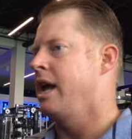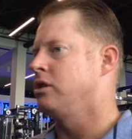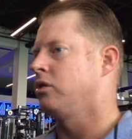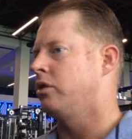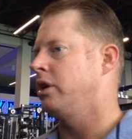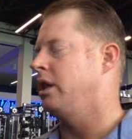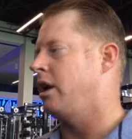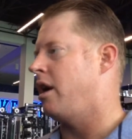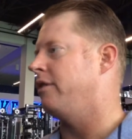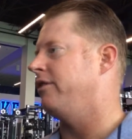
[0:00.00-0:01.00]
he's learning
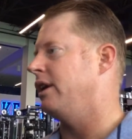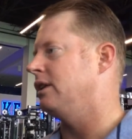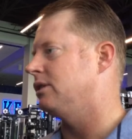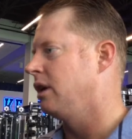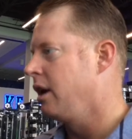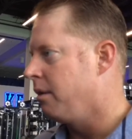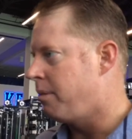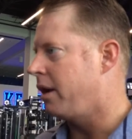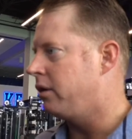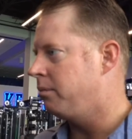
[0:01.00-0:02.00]
the offense
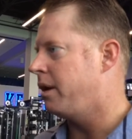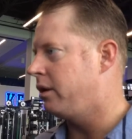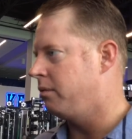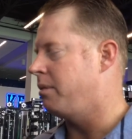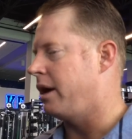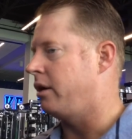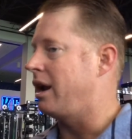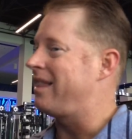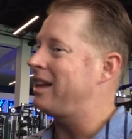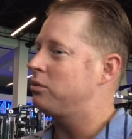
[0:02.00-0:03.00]
better and better and better.
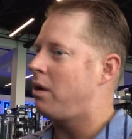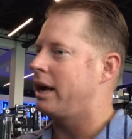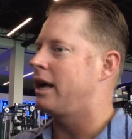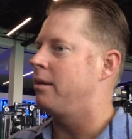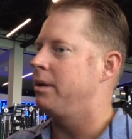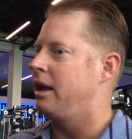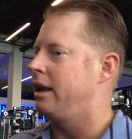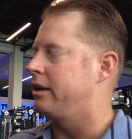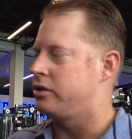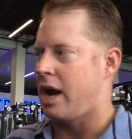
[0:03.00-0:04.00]
And that's why coming
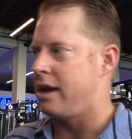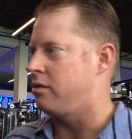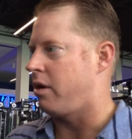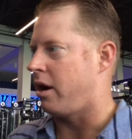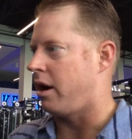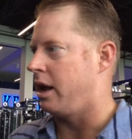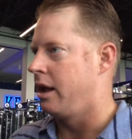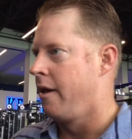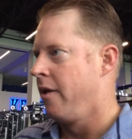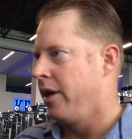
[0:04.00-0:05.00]
in in January
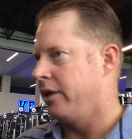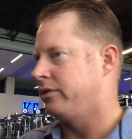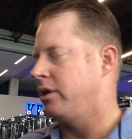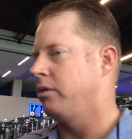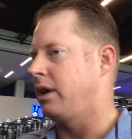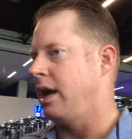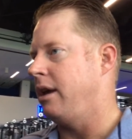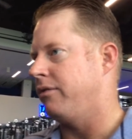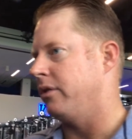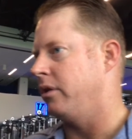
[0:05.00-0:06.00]
is so
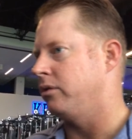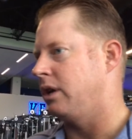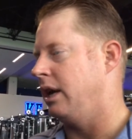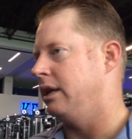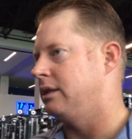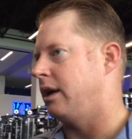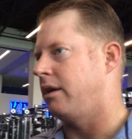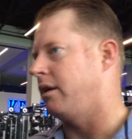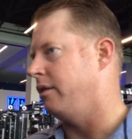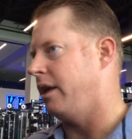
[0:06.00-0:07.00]
key for those kids that
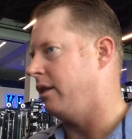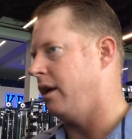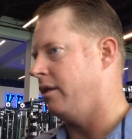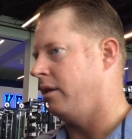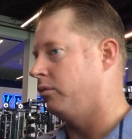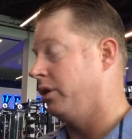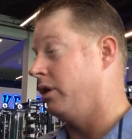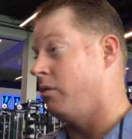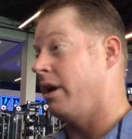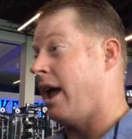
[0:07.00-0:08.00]
are that, that, that
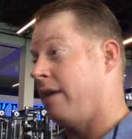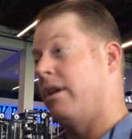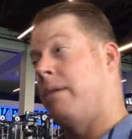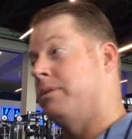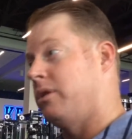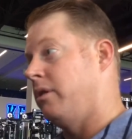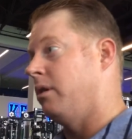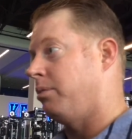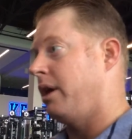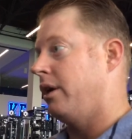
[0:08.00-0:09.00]
really want to have an opportunity
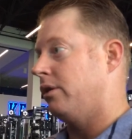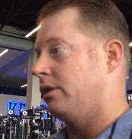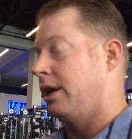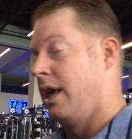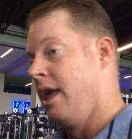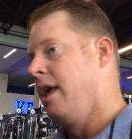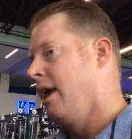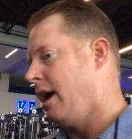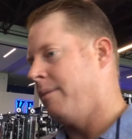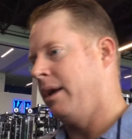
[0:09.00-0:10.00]
to play early.
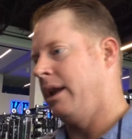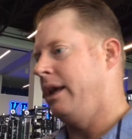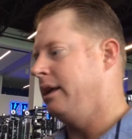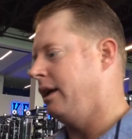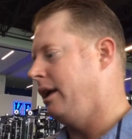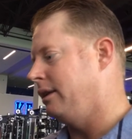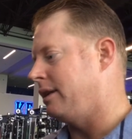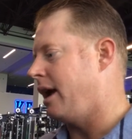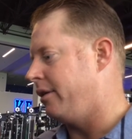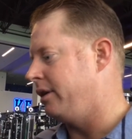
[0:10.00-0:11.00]
I mean, he, he's
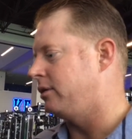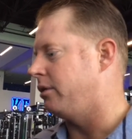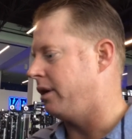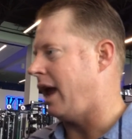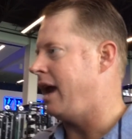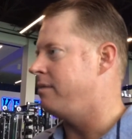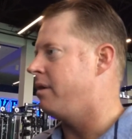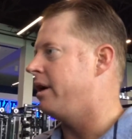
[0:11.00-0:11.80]
now into it eight